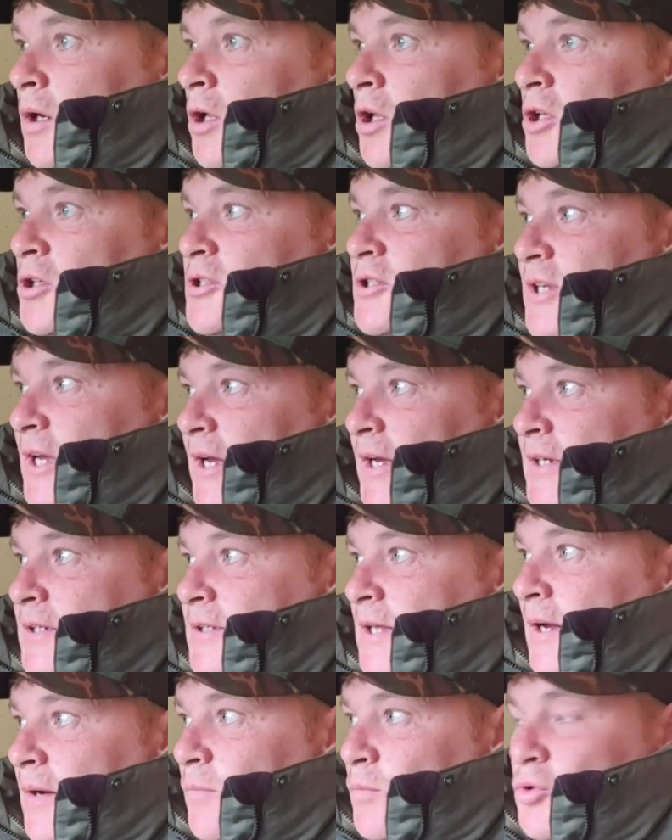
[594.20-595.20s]
All I can say
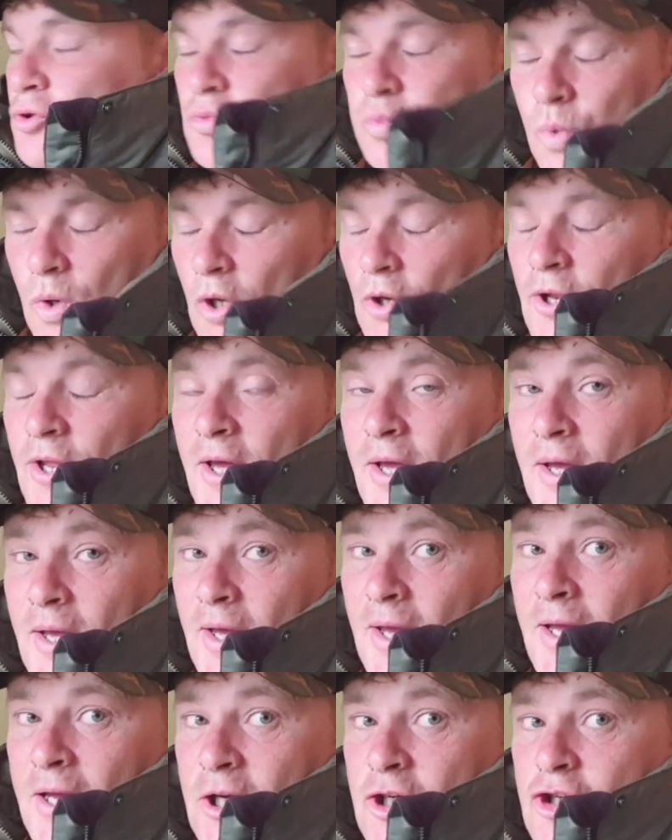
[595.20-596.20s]
is that was one
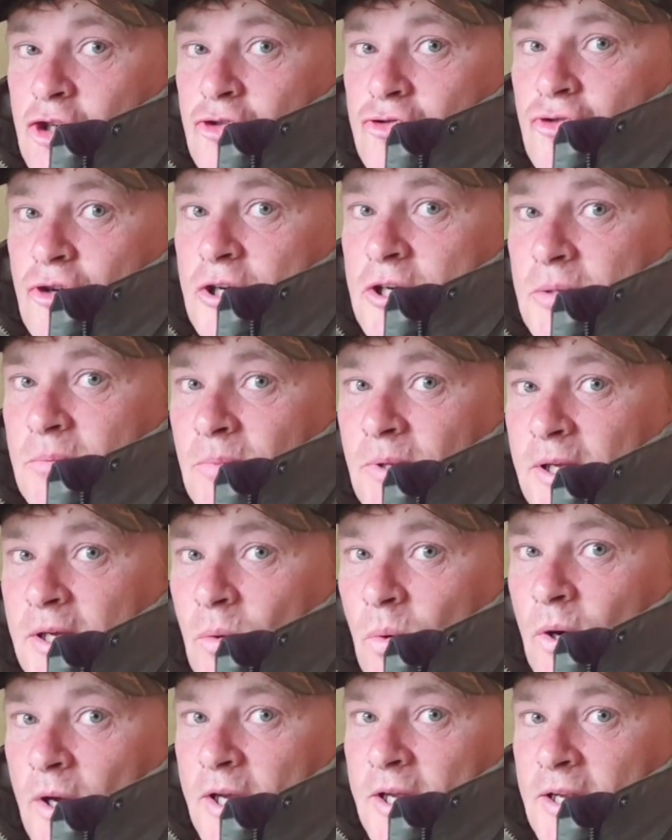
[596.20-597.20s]
extremely
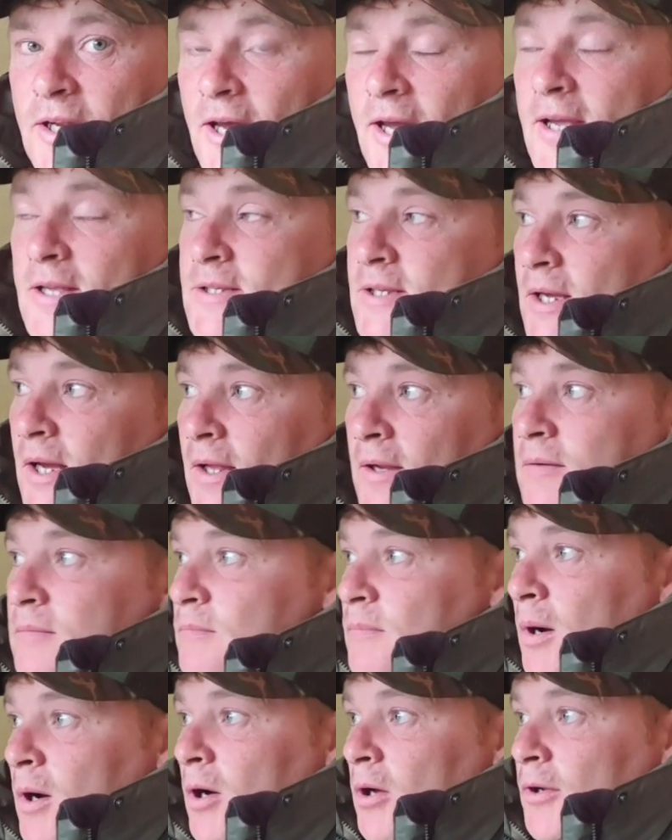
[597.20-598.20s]
quiet night
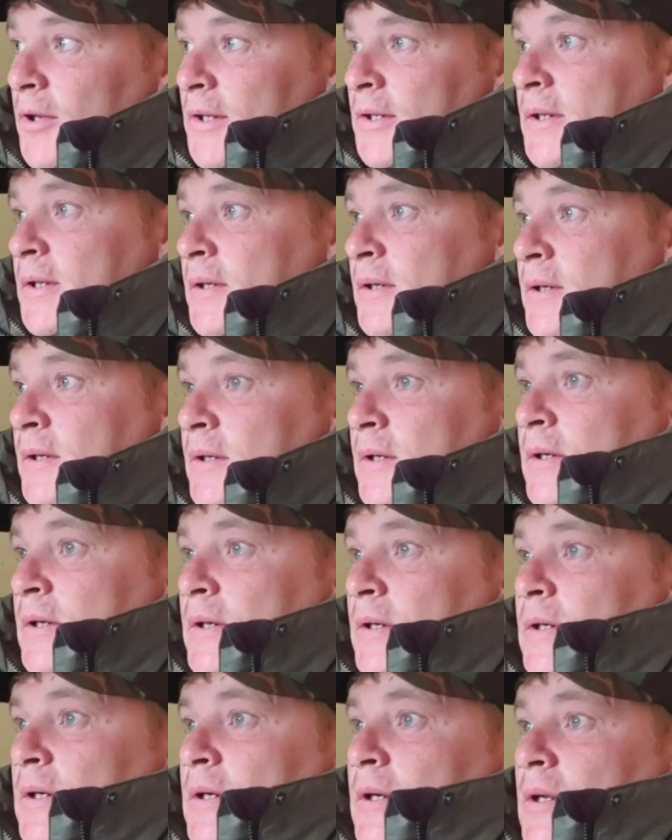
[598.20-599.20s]
and morning.
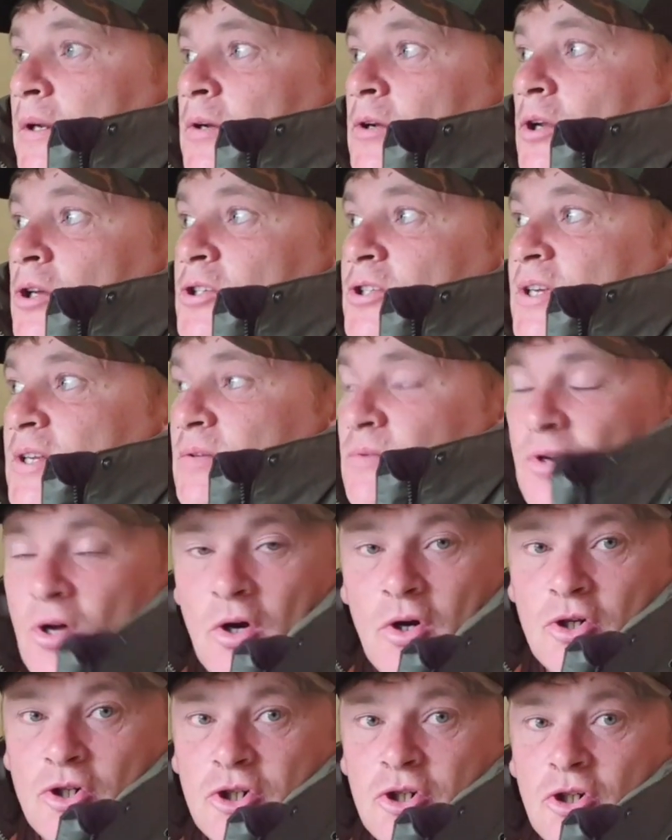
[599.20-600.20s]
Not seen
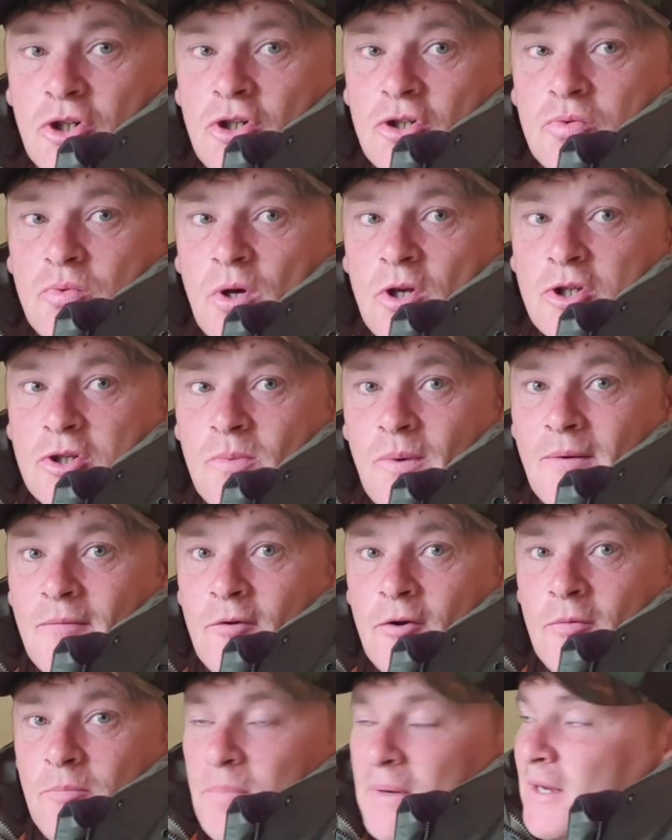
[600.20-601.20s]
no shows
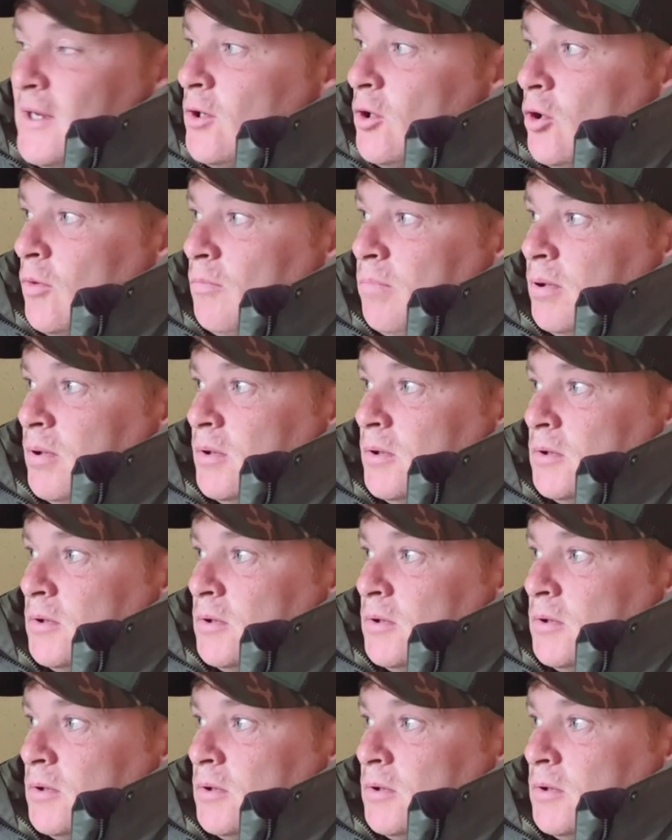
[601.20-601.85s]
whatsoever. Been up.